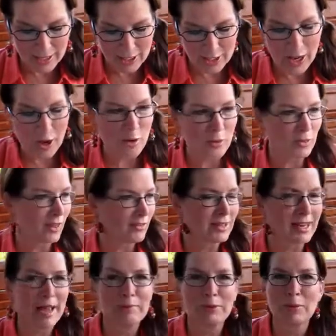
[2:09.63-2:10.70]
You know, the other
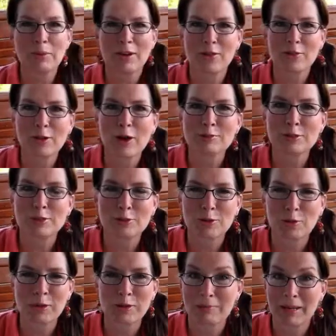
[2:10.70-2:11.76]
day Bill went to the grocery
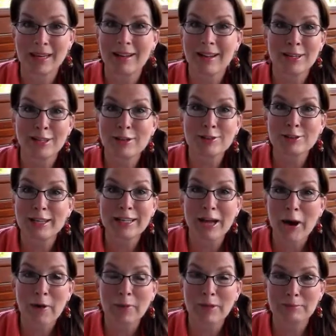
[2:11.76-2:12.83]
store with me. He doesn't usually
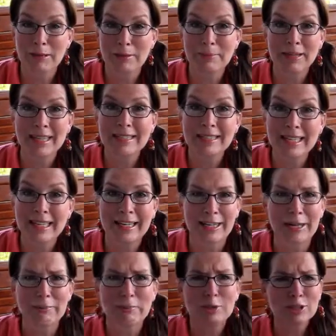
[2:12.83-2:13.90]
go with me, but he did,
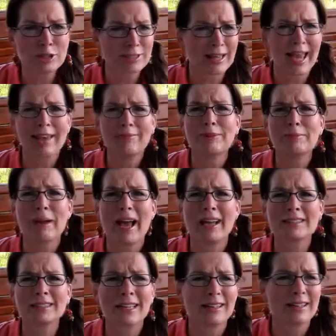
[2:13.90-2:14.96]
and he pushed the heavy
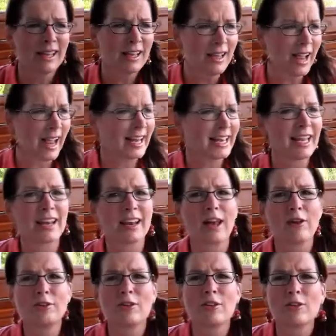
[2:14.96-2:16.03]
basket, and he
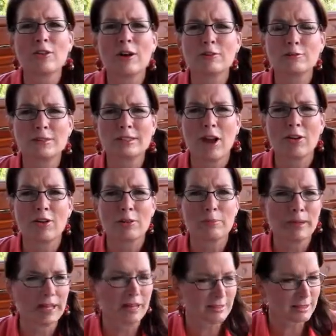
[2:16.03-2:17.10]
unloaded the groceries onto the
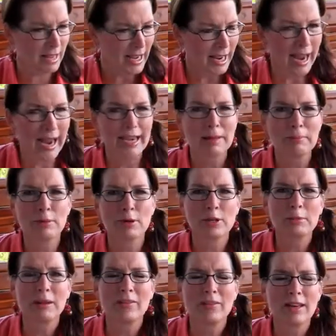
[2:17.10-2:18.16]
belt, and he put
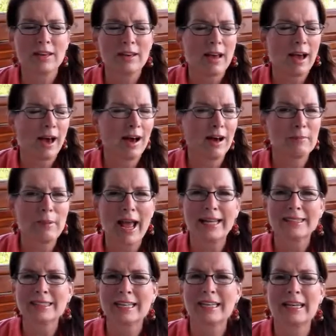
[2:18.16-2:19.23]
them in the
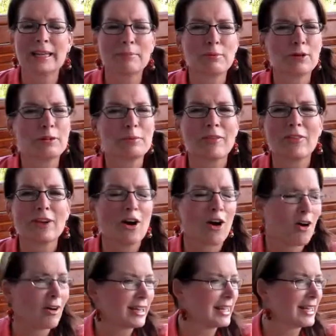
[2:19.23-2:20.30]
basket, and he put them in the
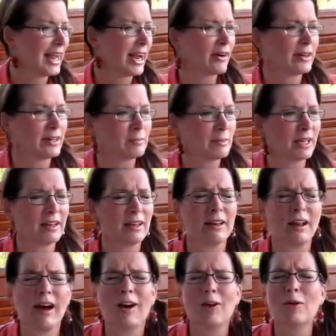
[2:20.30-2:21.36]
car, and he carried them in,
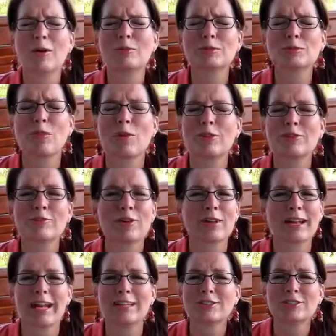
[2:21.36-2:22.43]
and oh, it was wonderful.
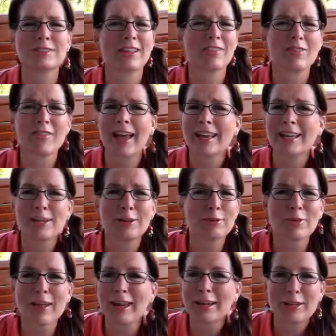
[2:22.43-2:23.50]
And I just said, thank you,
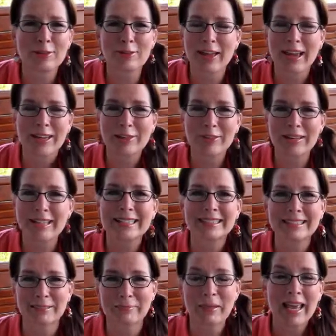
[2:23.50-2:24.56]
thank you, thank you.
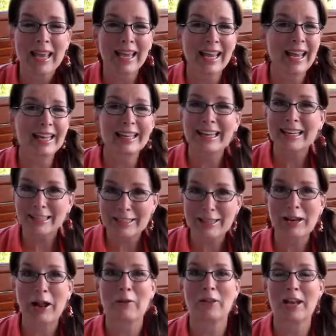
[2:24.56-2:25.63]
Listen, he needed
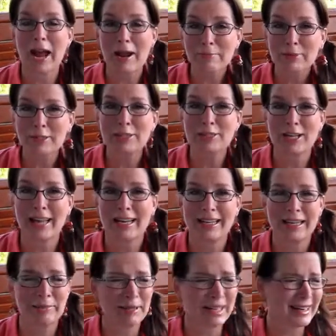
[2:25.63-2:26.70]
to know that I appreciated
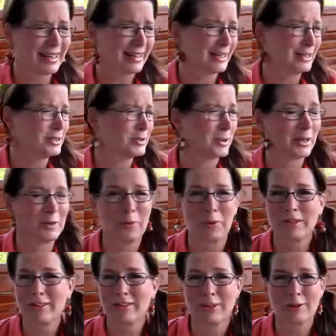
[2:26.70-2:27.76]
him. He didn't enjoy
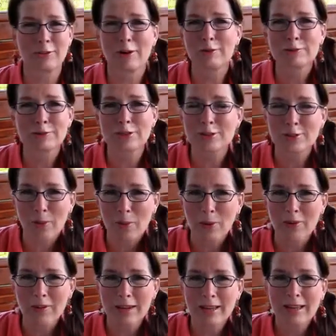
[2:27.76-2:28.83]
going to the grocery
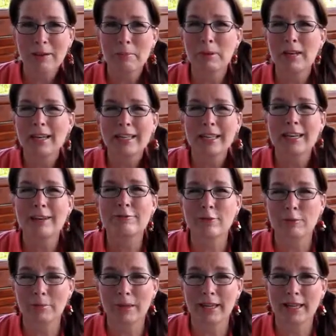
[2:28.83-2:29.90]
store, but he did it
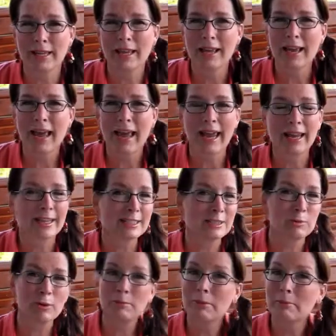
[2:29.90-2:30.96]
for me. And
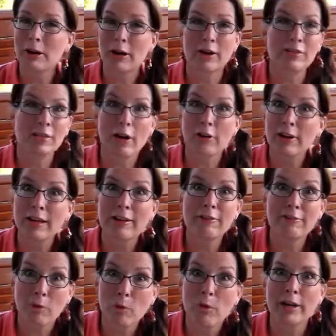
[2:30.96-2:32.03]
listen, we've been married
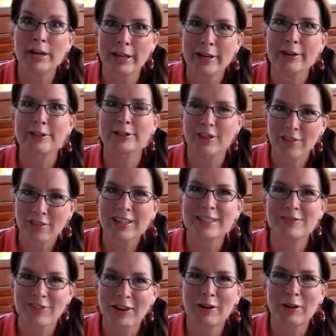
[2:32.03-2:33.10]
34 years
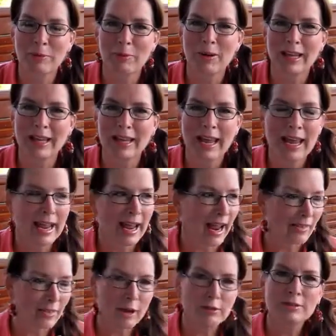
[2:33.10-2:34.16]
this very week,
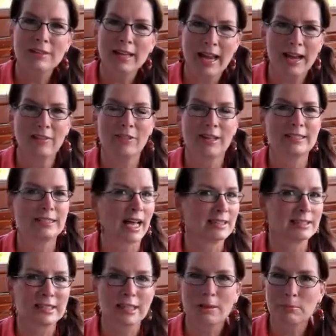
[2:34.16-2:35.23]
and those are the kind of things I
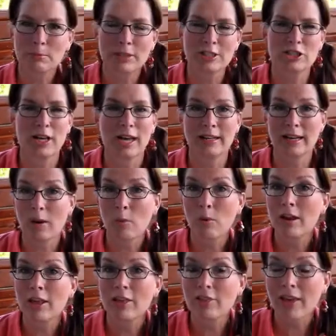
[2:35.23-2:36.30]
still appreciate, and I
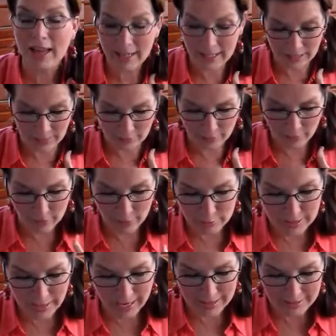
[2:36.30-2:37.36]
want to thank him for
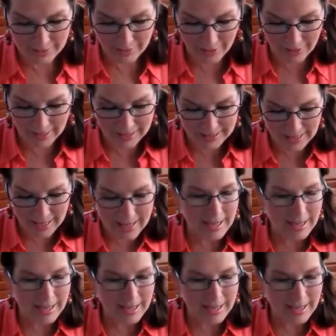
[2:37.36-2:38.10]
those kinds of things.